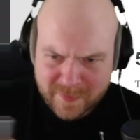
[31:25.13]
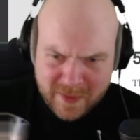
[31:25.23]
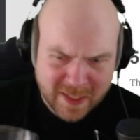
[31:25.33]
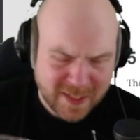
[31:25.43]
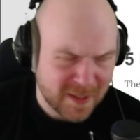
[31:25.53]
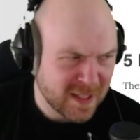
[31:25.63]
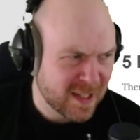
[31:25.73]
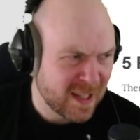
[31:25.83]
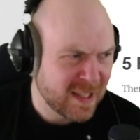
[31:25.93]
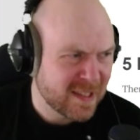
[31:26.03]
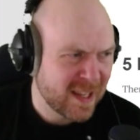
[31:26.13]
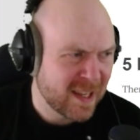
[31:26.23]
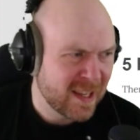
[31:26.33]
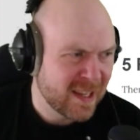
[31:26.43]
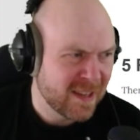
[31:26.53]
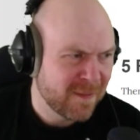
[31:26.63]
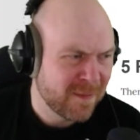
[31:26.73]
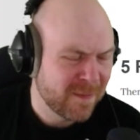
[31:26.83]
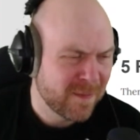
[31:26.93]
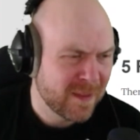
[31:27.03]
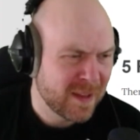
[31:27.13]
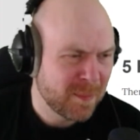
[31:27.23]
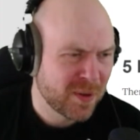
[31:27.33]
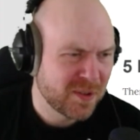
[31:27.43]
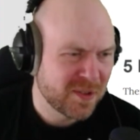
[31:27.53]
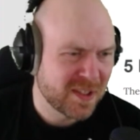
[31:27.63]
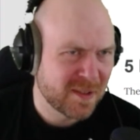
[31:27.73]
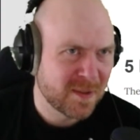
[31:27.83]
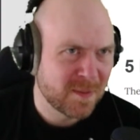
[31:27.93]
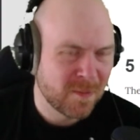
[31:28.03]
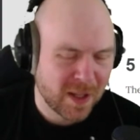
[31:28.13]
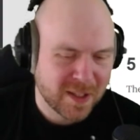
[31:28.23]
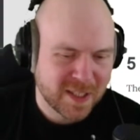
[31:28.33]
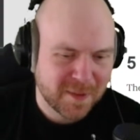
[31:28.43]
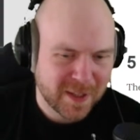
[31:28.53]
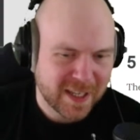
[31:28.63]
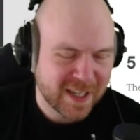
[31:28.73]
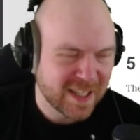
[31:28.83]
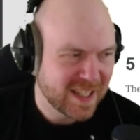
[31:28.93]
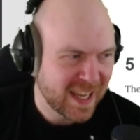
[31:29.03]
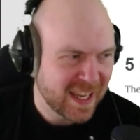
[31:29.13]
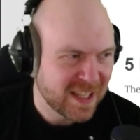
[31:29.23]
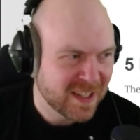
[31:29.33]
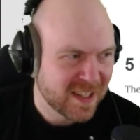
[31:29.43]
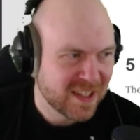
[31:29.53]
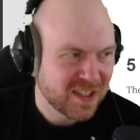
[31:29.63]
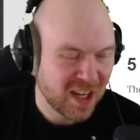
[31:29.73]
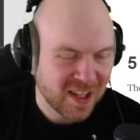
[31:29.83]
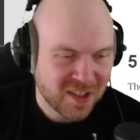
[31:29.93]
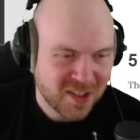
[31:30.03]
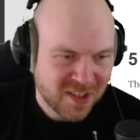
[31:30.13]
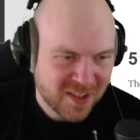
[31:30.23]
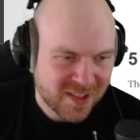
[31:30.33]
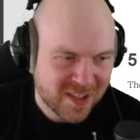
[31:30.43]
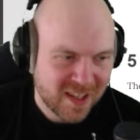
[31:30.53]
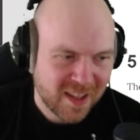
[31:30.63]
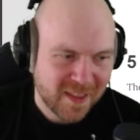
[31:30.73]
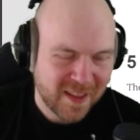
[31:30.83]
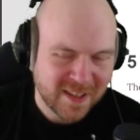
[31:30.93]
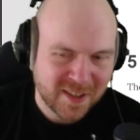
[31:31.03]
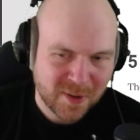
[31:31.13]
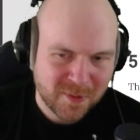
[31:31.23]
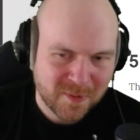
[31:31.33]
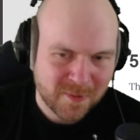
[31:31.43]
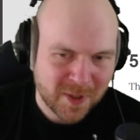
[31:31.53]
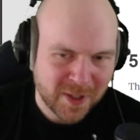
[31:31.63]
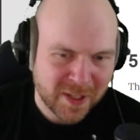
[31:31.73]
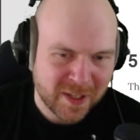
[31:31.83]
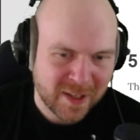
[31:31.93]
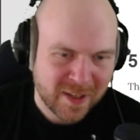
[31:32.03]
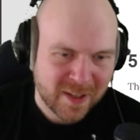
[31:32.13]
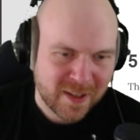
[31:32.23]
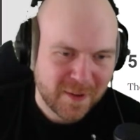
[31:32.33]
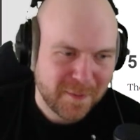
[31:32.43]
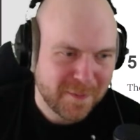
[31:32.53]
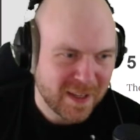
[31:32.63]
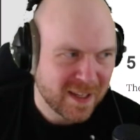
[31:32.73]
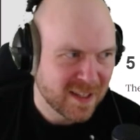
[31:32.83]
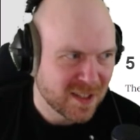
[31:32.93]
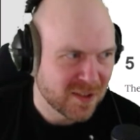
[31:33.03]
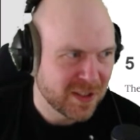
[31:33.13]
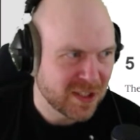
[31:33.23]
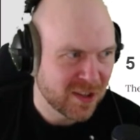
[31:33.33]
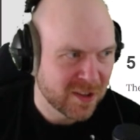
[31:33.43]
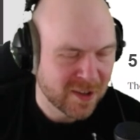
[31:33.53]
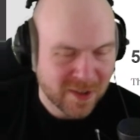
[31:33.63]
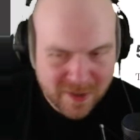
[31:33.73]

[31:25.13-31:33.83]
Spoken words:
It produces relatively contained challenges that don't really feed into each other.